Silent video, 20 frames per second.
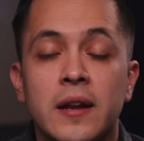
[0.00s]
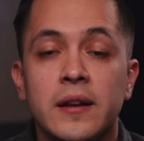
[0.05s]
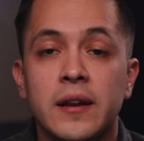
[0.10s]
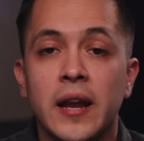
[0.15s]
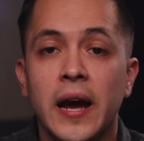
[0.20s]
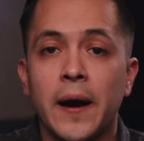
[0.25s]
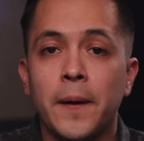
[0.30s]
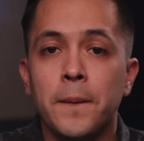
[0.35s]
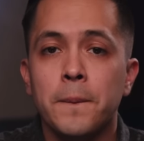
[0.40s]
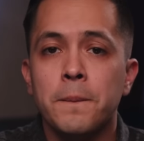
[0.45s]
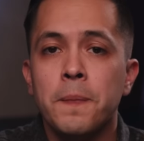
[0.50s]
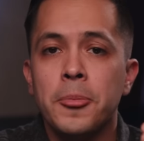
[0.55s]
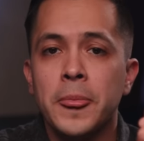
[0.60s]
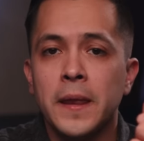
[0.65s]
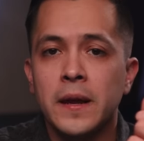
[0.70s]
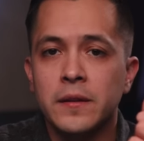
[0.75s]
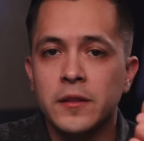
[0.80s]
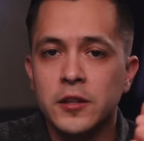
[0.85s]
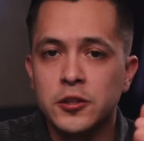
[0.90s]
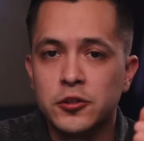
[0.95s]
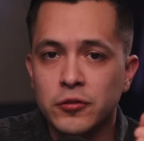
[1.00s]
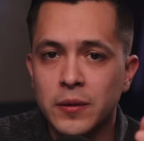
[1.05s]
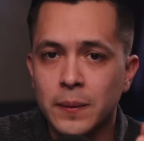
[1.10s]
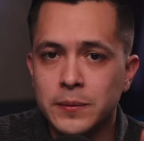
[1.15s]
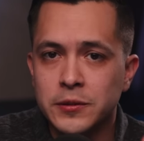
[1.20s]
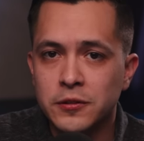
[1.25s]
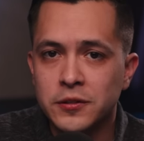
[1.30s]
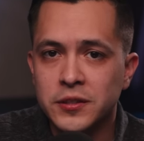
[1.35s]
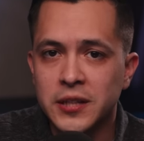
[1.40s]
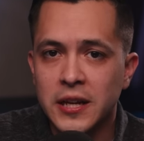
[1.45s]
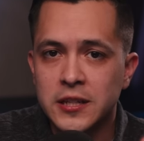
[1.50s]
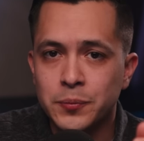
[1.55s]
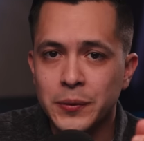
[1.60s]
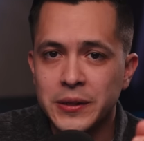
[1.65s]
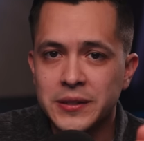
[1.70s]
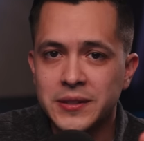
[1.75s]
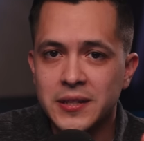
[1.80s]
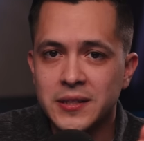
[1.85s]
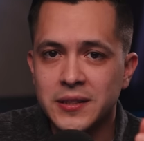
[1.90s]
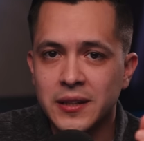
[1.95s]
Now, the scripture says,
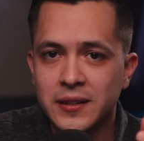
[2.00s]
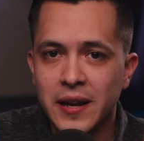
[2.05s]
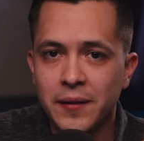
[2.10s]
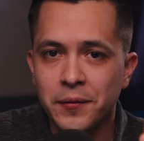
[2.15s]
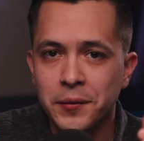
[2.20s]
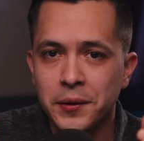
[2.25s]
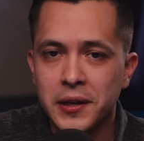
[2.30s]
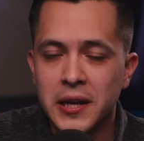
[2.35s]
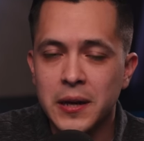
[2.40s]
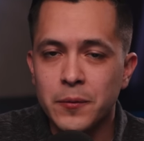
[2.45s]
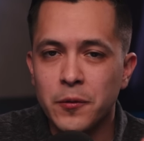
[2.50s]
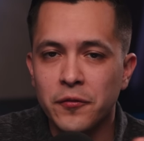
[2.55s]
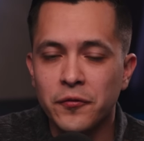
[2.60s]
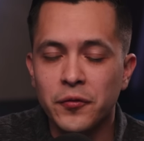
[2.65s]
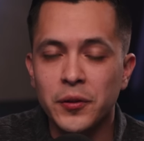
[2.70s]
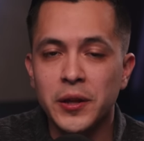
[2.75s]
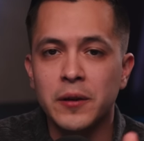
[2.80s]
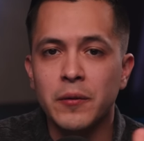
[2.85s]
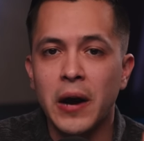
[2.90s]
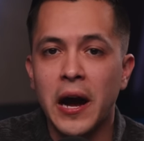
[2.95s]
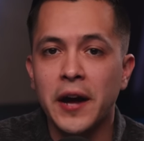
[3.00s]
resist the devil and he will flee.